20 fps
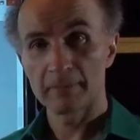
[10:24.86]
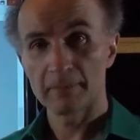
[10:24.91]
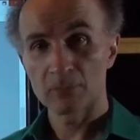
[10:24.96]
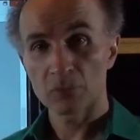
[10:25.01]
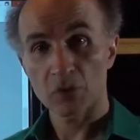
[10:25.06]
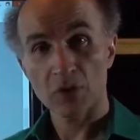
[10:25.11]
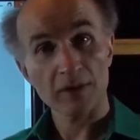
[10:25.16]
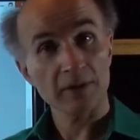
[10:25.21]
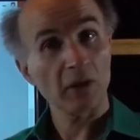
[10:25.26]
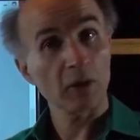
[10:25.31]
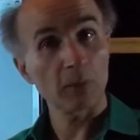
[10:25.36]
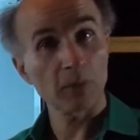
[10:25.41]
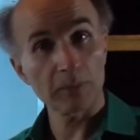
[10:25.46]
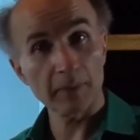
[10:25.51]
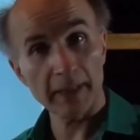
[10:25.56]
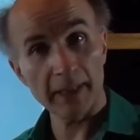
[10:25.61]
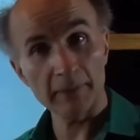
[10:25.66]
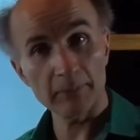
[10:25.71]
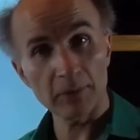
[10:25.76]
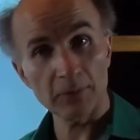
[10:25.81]
Just like what we
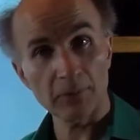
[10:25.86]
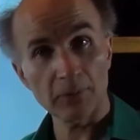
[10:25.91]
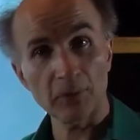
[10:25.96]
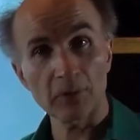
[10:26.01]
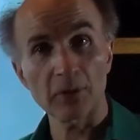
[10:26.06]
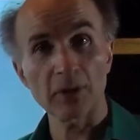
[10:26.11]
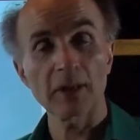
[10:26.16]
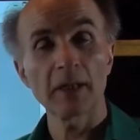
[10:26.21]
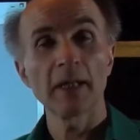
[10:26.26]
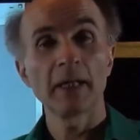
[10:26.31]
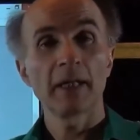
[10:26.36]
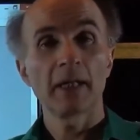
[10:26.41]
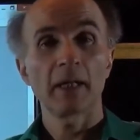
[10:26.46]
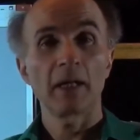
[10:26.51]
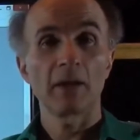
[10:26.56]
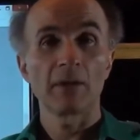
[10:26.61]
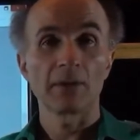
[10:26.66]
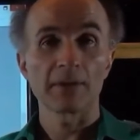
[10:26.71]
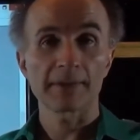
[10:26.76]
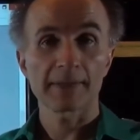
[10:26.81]
had before
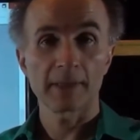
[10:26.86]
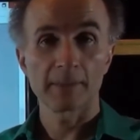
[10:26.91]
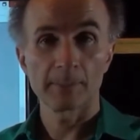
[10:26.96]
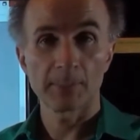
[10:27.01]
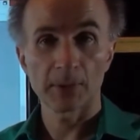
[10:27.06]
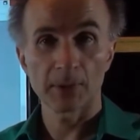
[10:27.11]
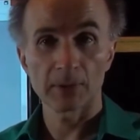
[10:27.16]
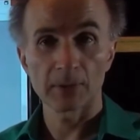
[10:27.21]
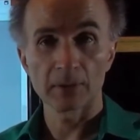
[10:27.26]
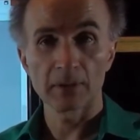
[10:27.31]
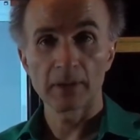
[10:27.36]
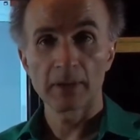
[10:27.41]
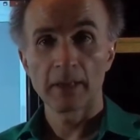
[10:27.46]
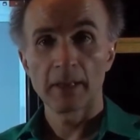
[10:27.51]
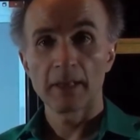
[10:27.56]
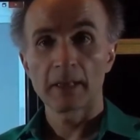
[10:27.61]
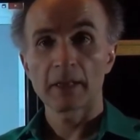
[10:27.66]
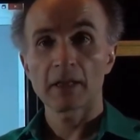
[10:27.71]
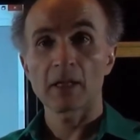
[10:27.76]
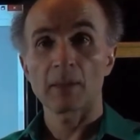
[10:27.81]
in the simple
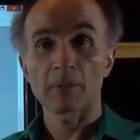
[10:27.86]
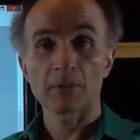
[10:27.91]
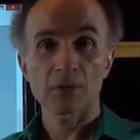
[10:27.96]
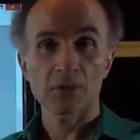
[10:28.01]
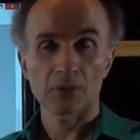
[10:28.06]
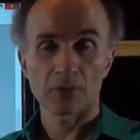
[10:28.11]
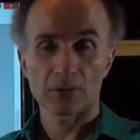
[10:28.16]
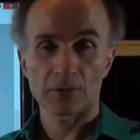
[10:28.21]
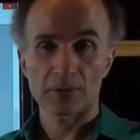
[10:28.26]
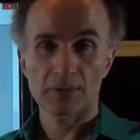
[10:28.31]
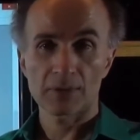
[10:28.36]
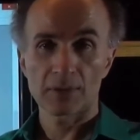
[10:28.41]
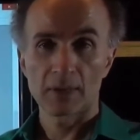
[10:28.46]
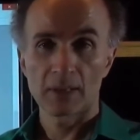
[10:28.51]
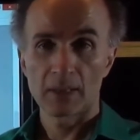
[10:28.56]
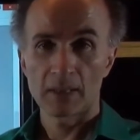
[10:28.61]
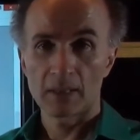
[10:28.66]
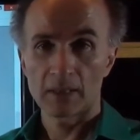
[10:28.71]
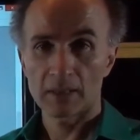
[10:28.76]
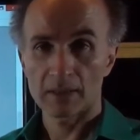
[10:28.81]
common source
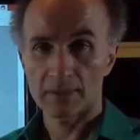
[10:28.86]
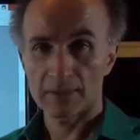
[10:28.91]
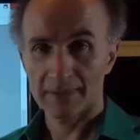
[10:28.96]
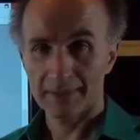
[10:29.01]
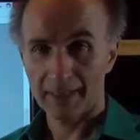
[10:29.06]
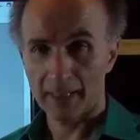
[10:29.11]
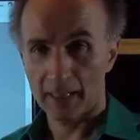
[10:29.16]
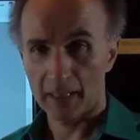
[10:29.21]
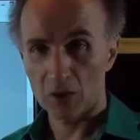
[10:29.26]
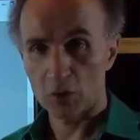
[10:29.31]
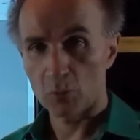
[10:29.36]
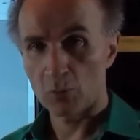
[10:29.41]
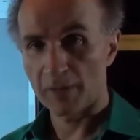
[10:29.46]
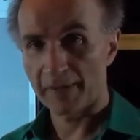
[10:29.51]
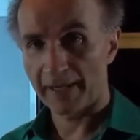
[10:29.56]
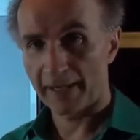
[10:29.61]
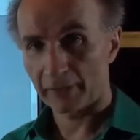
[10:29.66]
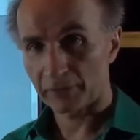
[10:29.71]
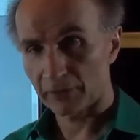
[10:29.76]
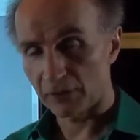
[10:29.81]
stage
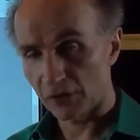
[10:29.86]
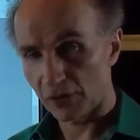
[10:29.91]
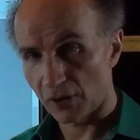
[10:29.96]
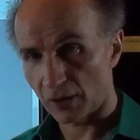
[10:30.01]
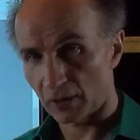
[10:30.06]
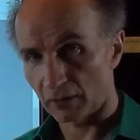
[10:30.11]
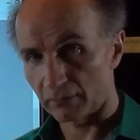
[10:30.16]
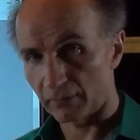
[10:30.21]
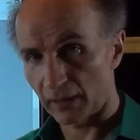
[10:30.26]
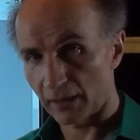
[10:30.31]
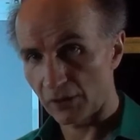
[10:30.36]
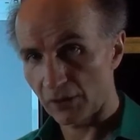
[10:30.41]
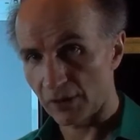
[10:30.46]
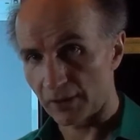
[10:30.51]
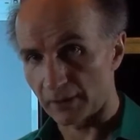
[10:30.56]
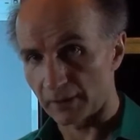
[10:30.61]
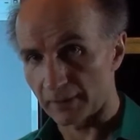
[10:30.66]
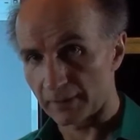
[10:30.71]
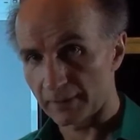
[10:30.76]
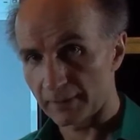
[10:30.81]
without
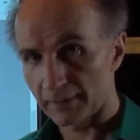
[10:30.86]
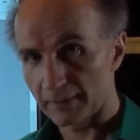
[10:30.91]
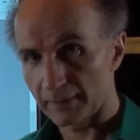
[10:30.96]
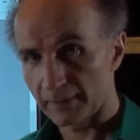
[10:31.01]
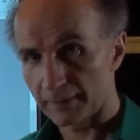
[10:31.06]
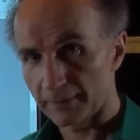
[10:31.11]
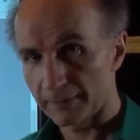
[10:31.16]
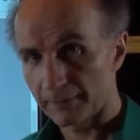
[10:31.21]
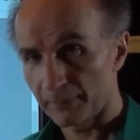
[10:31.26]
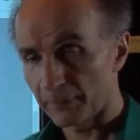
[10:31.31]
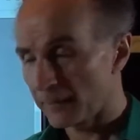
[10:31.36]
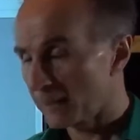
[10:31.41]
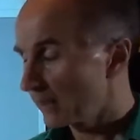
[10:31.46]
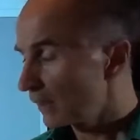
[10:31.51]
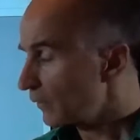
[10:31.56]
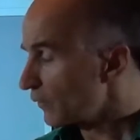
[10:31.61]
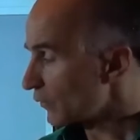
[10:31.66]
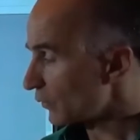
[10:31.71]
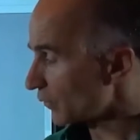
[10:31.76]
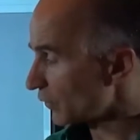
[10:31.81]
degeneration.
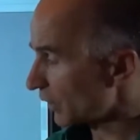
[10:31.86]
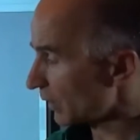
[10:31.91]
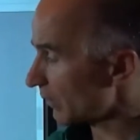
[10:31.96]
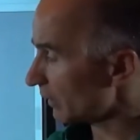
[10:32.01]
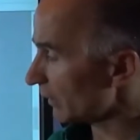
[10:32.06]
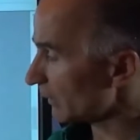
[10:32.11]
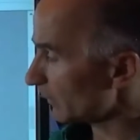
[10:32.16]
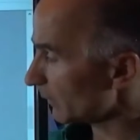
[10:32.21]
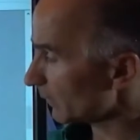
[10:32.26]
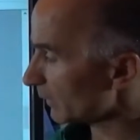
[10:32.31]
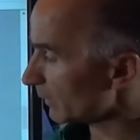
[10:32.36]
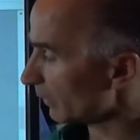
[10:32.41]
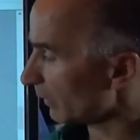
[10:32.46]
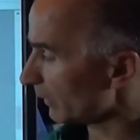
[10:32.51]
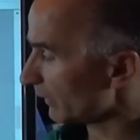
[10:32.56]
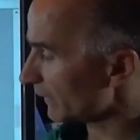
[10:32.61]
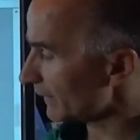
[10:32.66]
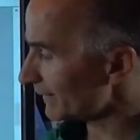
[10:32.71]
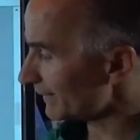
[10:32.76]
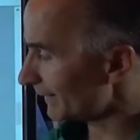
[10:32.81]
So generally we call
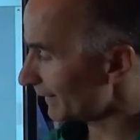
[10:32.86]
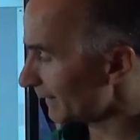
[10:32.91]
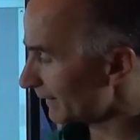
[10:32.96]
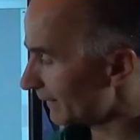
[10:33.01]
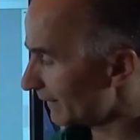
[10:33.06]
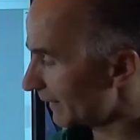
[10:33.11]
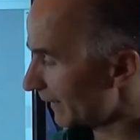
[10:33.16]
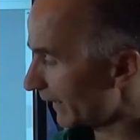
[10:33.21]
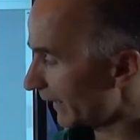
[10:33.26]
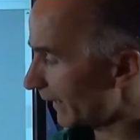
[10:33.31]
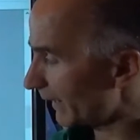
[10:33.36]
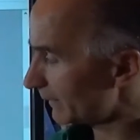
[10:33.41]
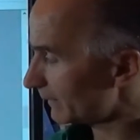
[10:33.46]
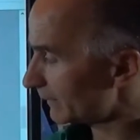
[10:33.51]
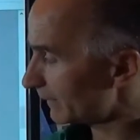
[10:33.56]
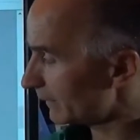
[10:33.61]
this the gate